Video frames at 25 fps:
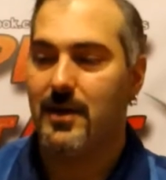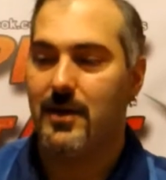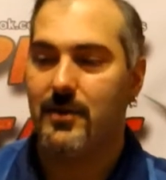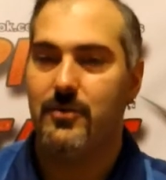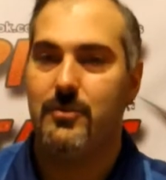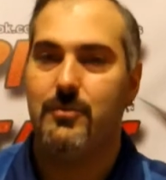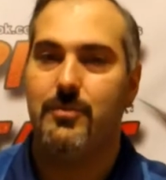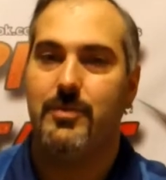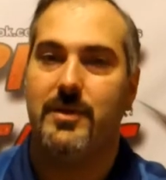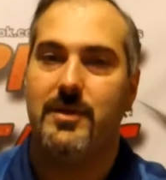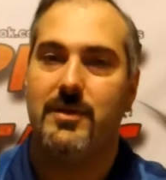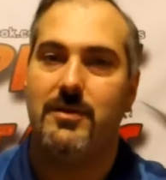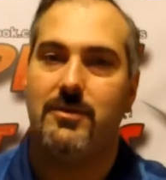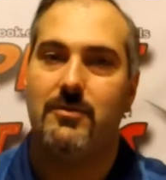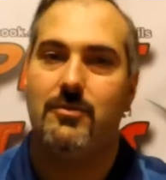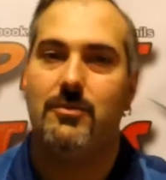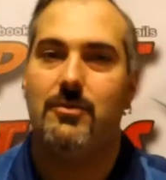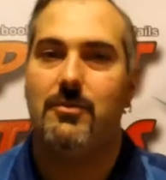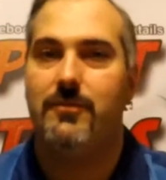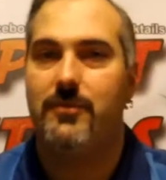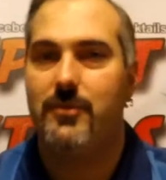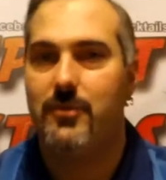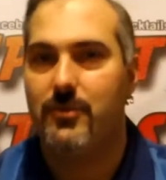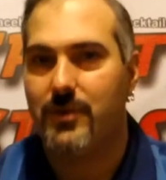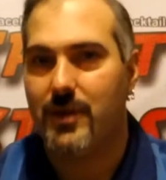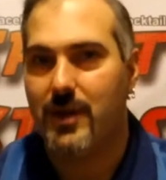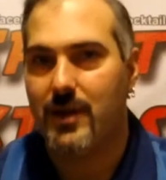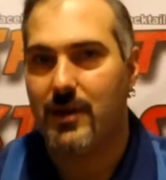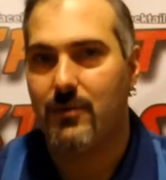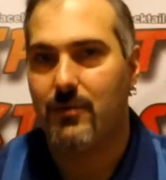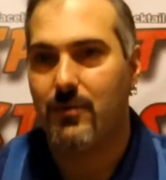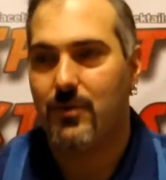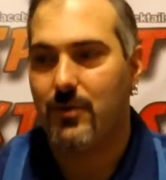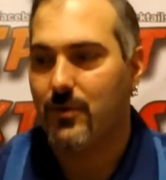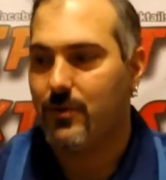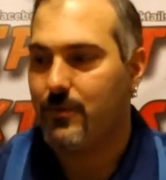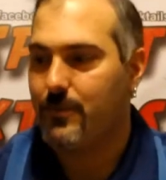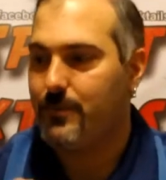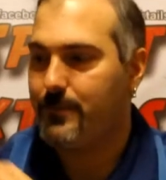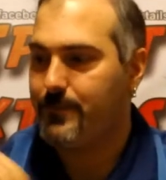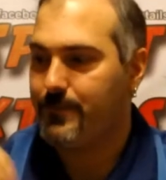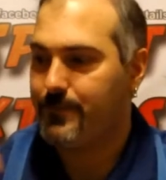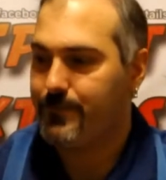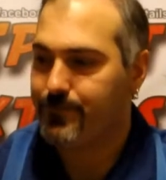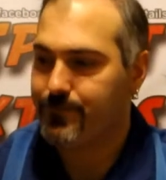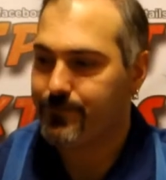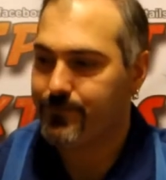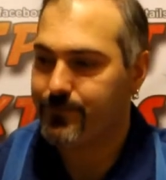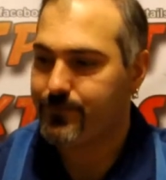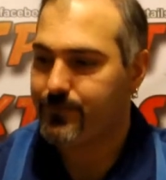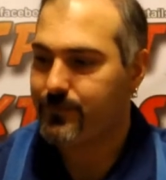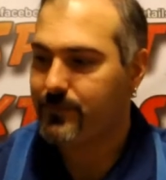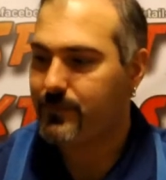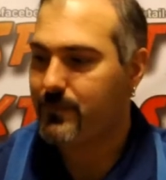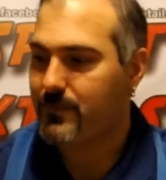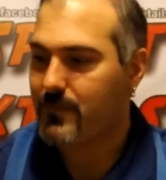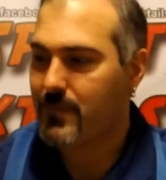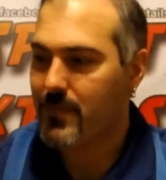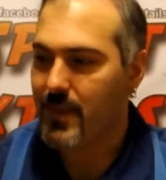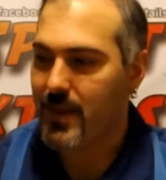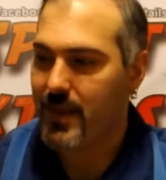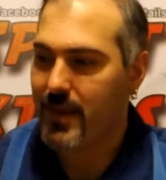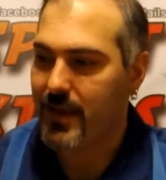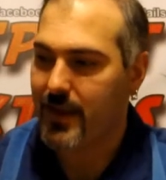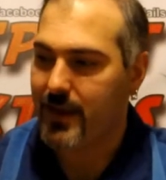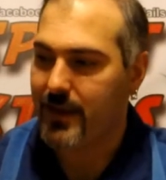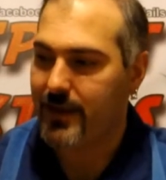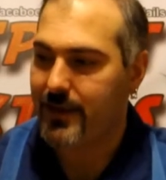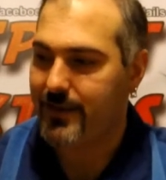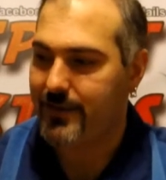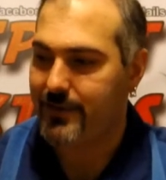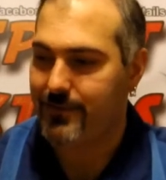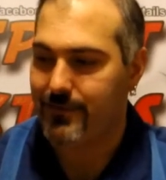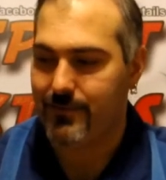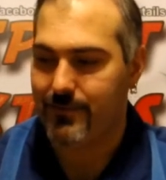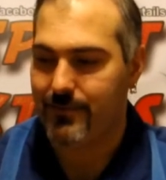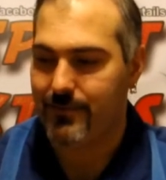I do plan on doing a review down the road and